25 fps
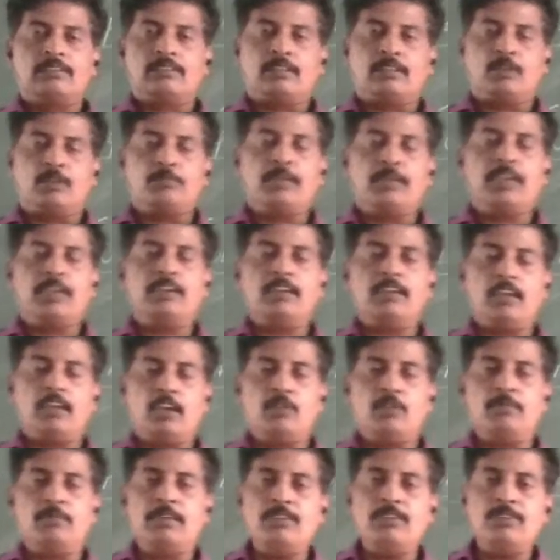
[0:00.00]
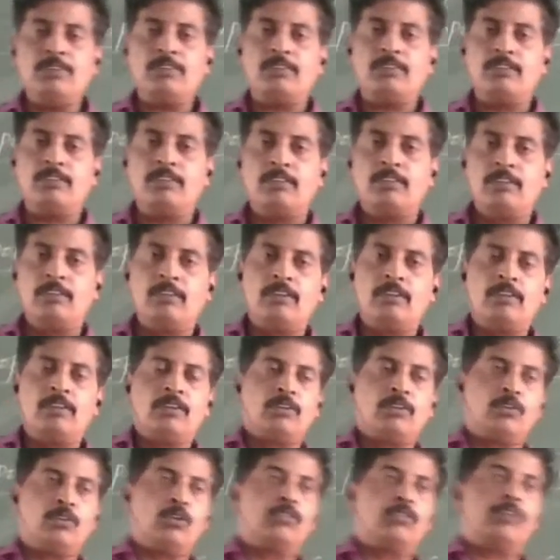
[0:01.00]
the main aim is
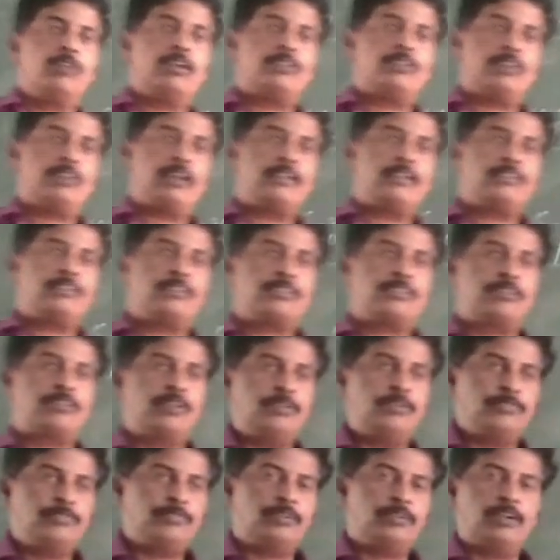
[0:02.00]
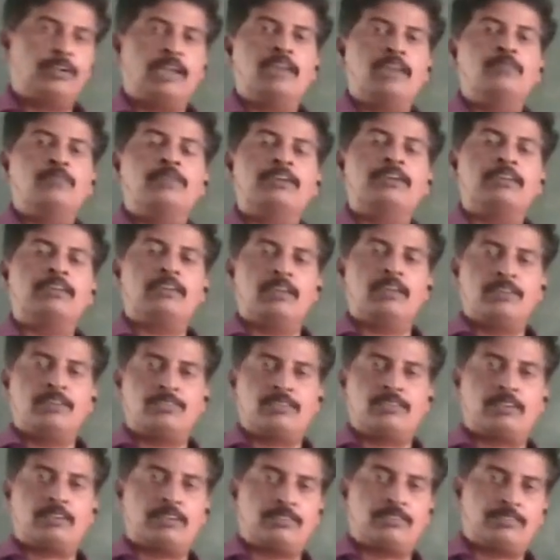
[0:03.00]
universalization of elementary
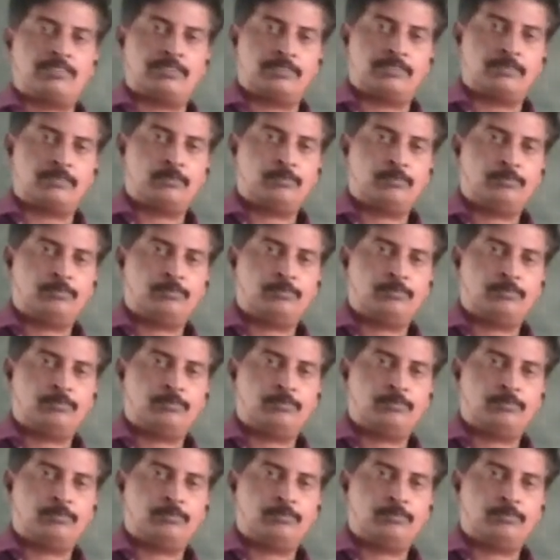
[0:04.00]
education.